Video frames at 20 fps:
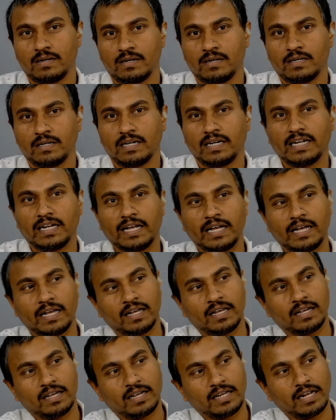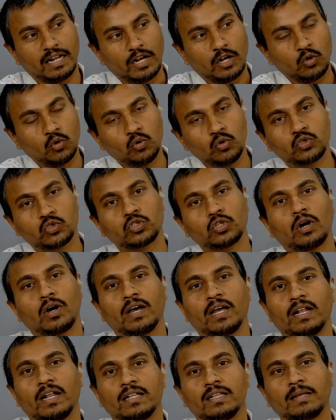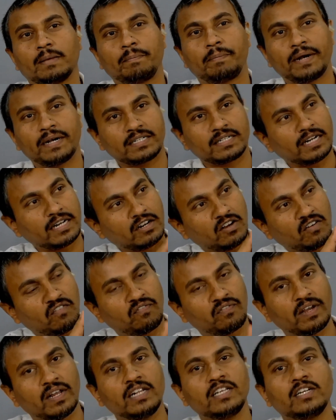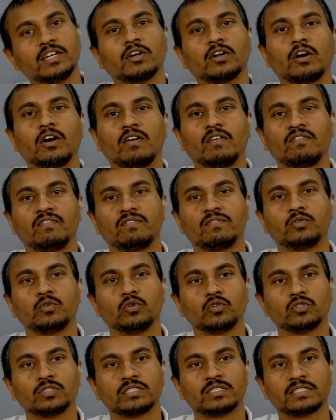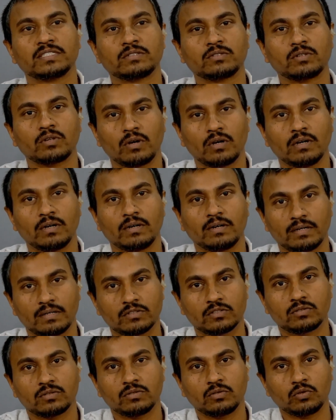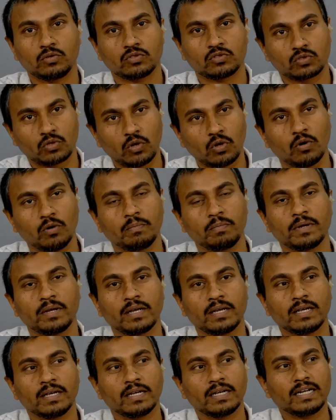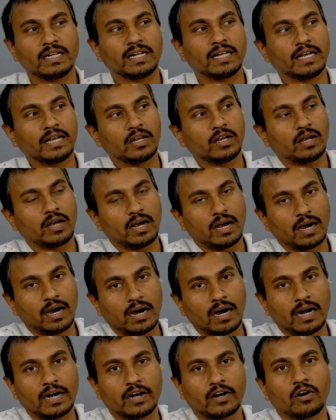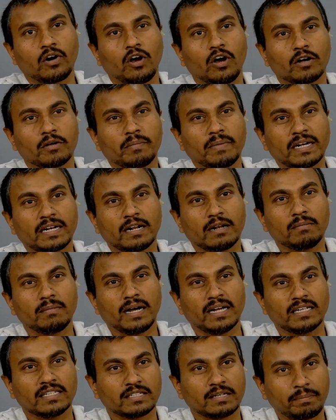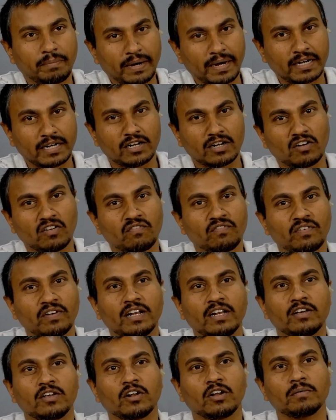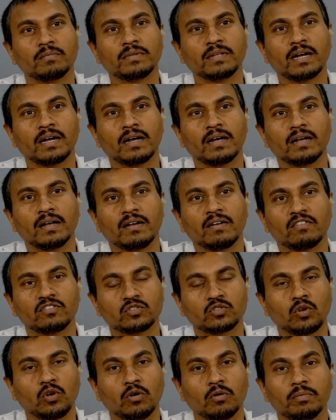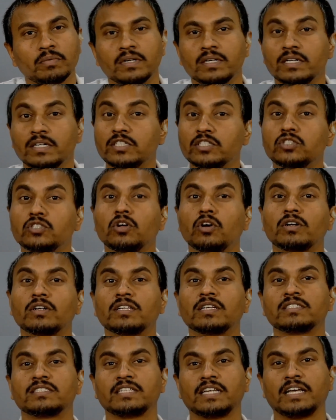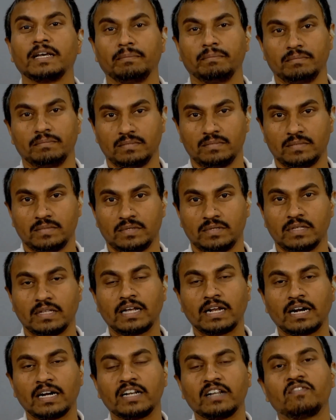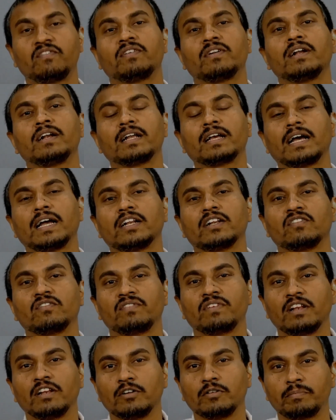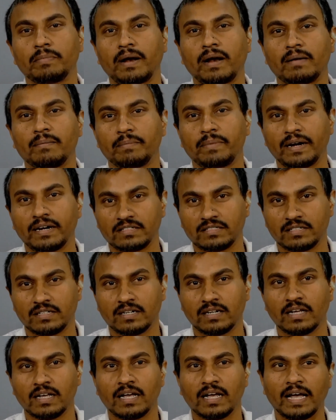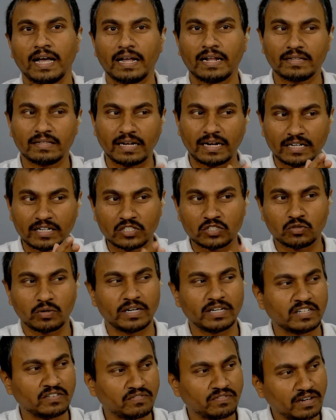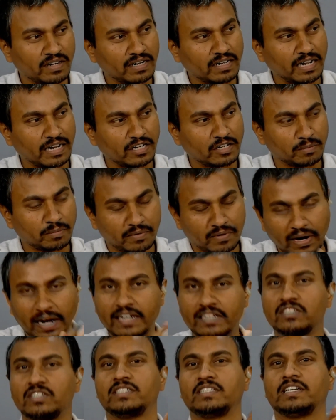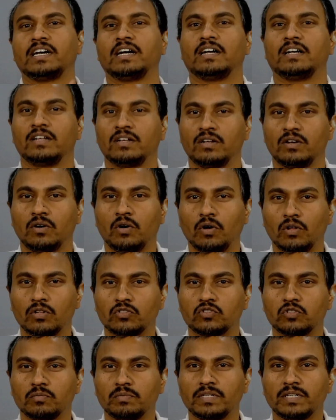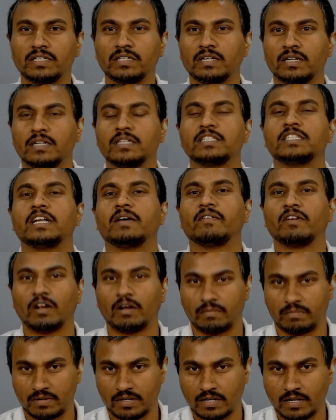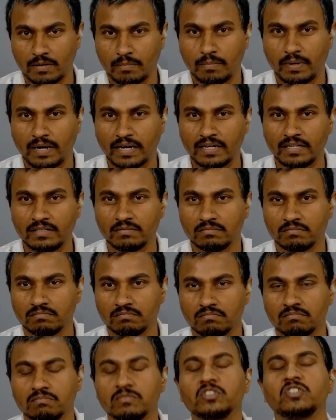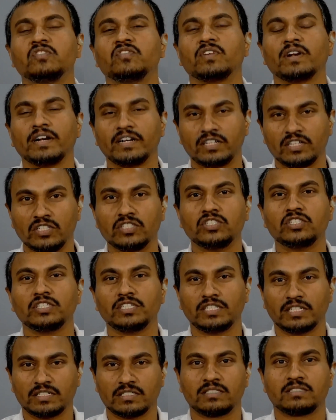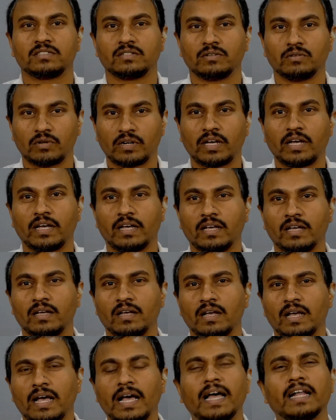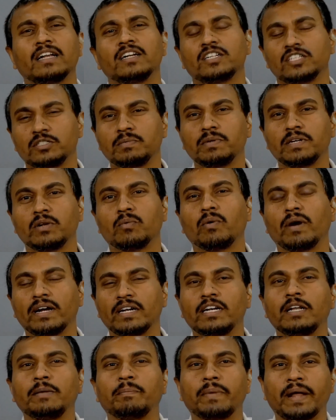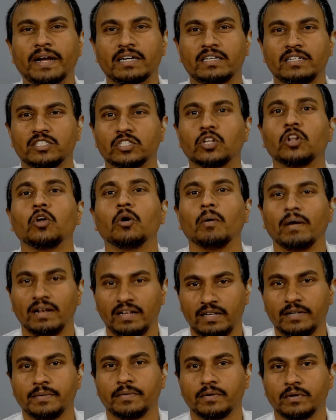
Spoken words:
In a loose soil, the pattern of failure of those slope. In a hard rock metal mines, the pattern of failure of the slope is not the same. There are different kind of failure pattern, and that is why different kind of criteria also been developed by different engineers. Okay, and it has been widely practiced globally.